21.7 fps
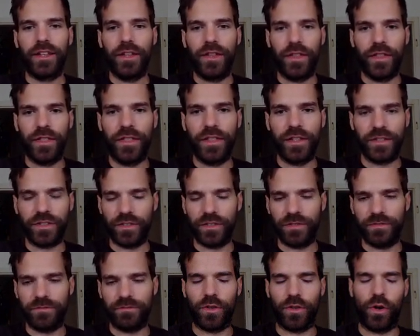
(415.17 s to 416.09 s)
this
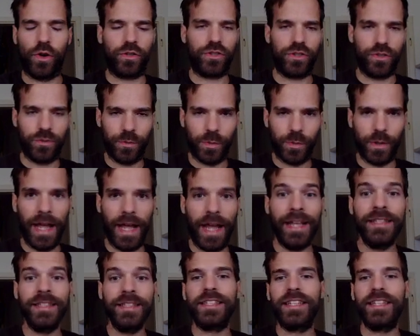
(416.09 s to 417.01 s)
auction will
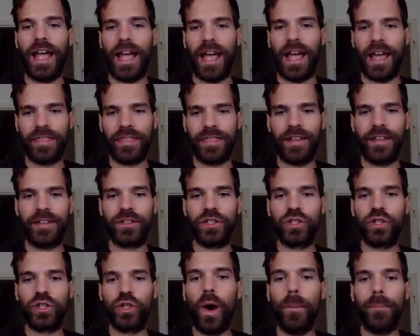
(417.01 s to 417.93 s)
end and the
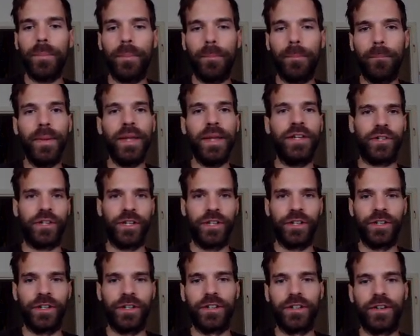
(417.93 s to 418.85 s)
top
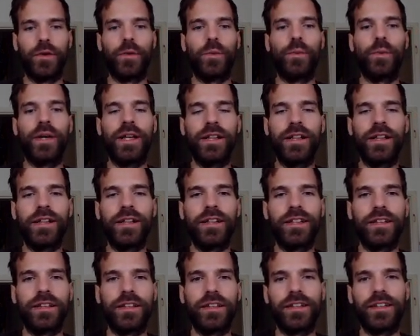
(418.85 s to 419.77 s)
bidder will
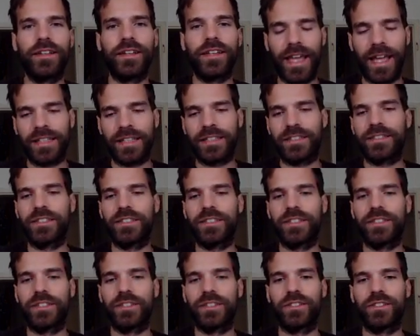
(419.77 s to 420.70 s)
get
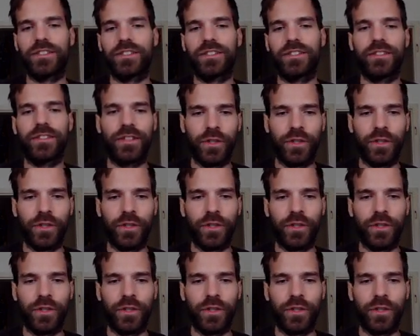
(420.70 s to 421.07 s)
the